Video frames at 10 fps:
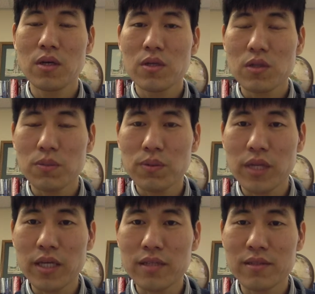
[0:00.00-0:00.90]
So
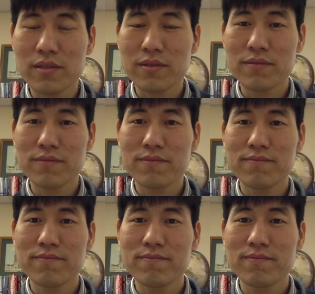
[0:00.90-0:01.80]
please,
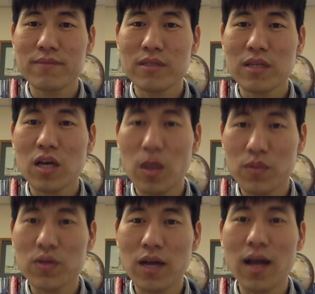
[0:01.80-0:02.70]
come
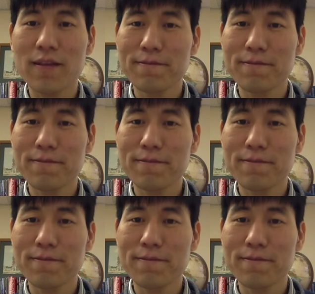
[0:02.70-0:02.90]
to God.